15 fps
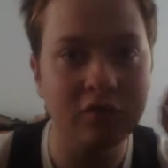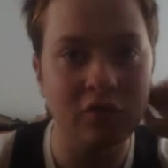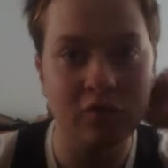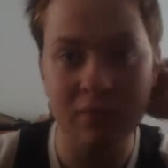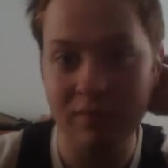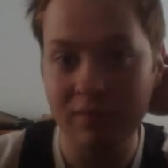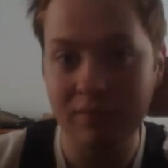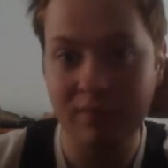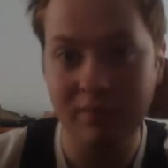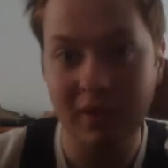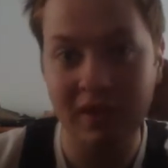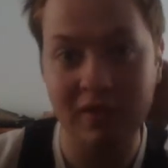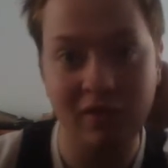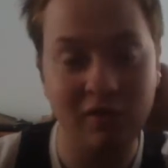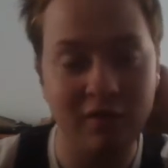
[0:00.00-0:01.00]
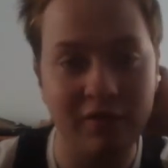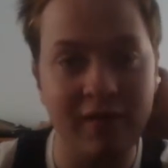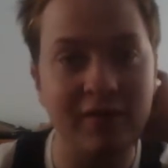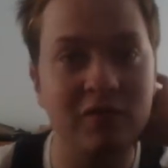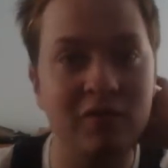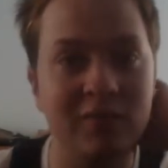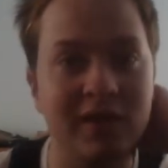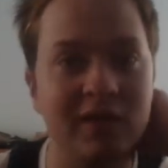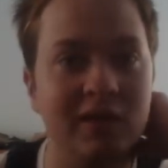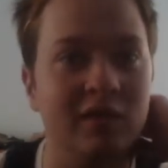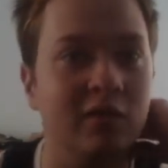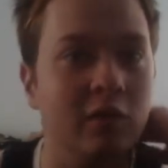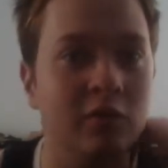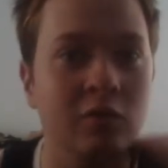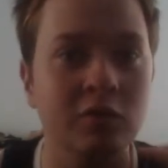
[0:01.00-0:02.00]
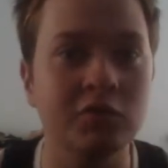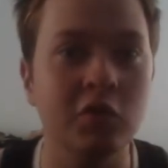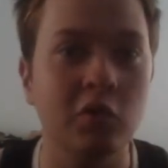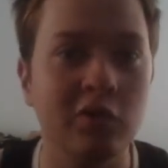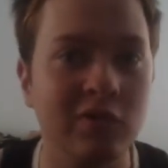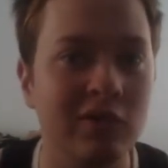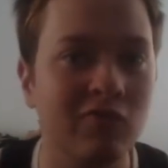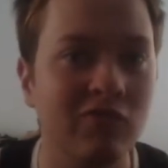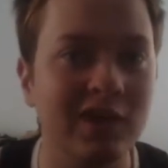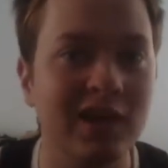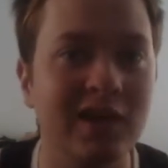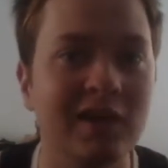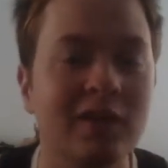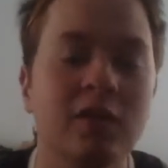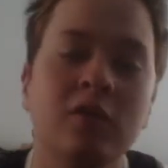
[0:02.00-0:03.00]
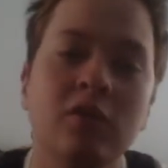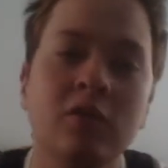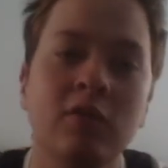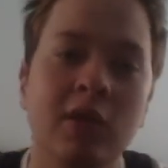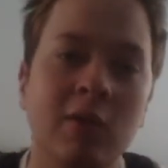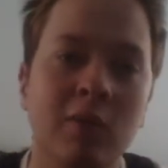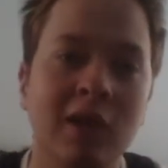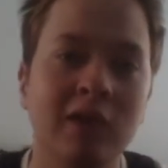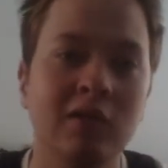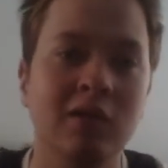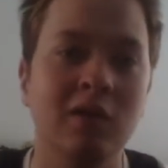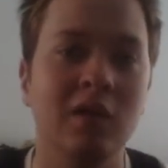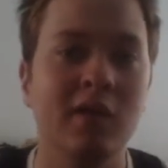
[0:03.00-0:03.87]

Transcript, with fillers: them in the defence mainly. You know, Jose Enrique didn't do that well.